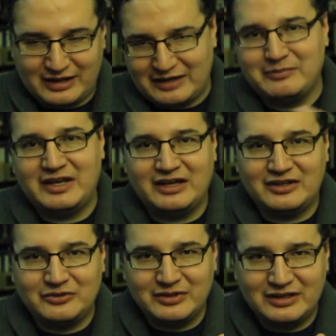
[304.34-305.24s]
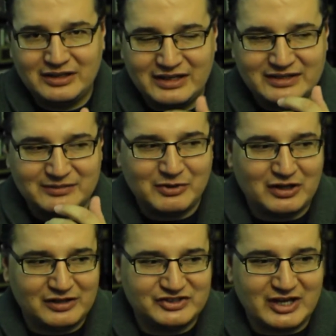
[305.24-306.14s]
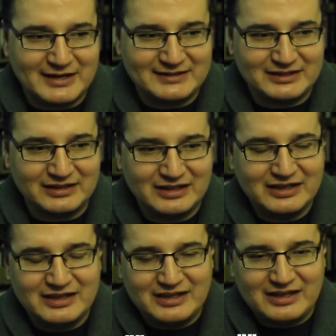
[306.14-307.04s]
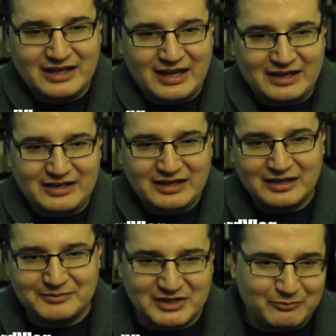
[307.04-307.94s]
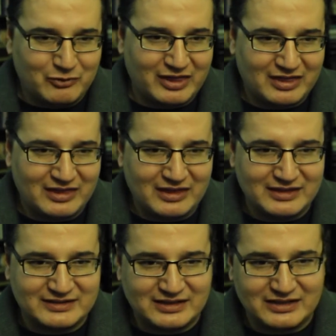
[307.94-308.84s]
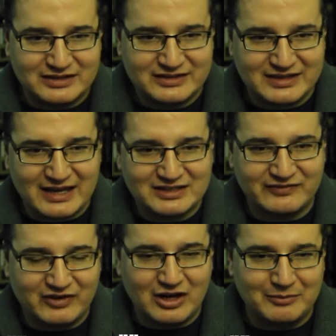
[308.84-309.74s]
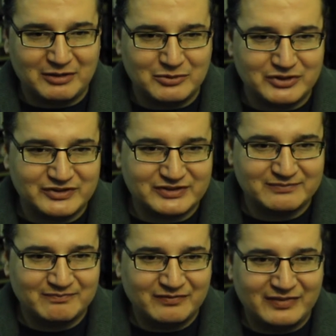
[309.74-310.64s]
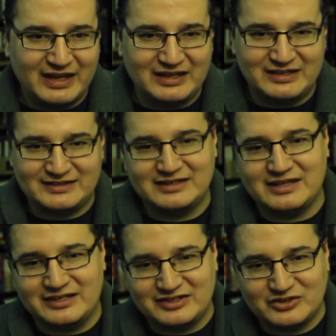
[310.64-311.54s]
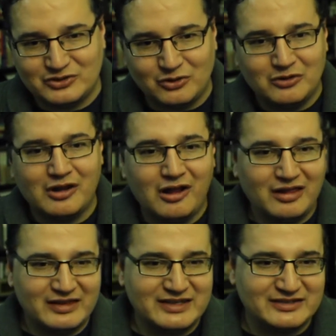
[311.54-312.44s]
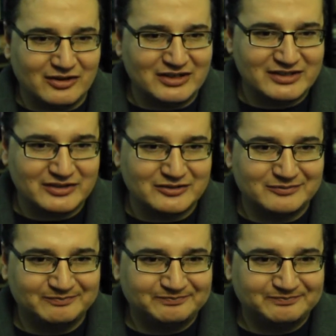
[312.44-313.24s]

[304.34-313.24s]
admitting to it, he's apologizing, and he comes up with these stacks of comic books, and he says, I stole all these also.